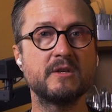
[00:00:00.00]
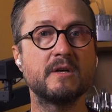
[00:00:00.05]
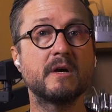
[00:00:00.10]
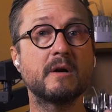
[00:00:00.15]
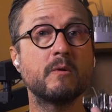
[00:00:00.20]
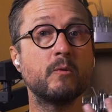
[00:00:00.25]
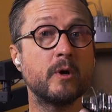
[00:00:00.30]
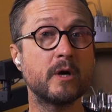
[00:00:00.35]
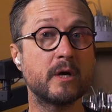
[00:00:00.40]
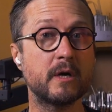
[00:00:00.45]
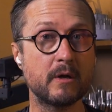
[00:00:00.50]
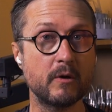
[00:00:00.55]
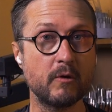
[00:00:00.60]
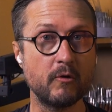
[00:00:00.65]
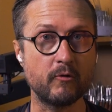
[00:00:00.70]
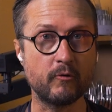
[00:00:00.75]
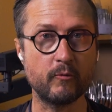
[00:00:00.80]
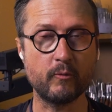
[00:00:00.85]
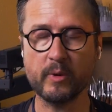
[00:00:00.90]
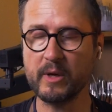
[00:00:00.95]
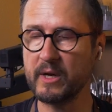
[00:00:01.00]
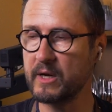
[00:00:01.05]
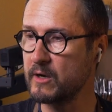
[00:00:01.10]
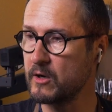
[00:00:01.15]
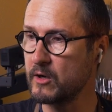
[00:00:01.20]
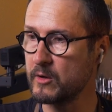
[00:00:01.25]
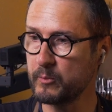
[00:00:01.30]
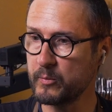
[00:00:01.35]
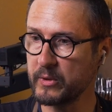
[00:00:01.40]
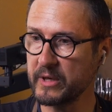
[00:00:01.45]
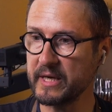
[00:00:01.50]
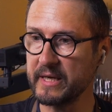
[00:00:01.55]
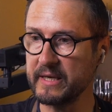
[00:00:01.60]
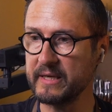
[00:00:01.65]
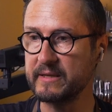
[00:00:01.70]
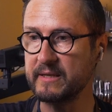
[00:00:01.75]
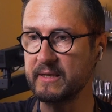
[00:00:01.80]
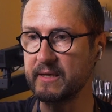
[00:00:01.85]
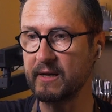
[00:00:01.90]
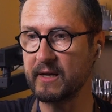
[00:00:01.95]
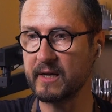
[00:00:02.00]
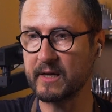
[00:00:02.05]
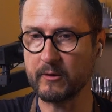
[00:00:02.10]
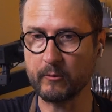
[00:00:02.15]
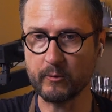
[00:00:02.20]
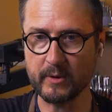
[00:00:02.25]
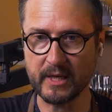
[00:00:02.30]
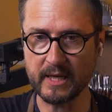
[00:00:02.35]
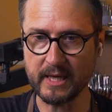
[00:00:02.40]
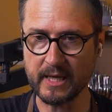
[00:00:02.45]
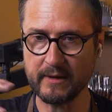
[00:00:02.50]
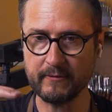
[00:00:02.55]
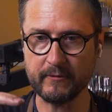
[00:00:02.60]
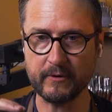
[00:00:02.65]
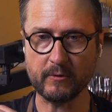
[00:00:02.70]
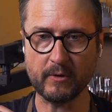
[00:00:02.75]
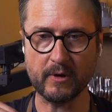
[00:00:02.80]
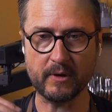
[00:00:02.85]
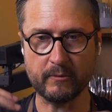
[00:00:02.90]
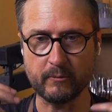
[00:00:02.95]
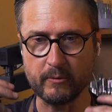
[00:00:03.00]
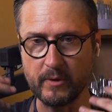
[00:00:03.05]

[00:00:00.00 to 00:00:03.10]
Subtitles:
You've got to work it off. But I can't bring anything like a really heavy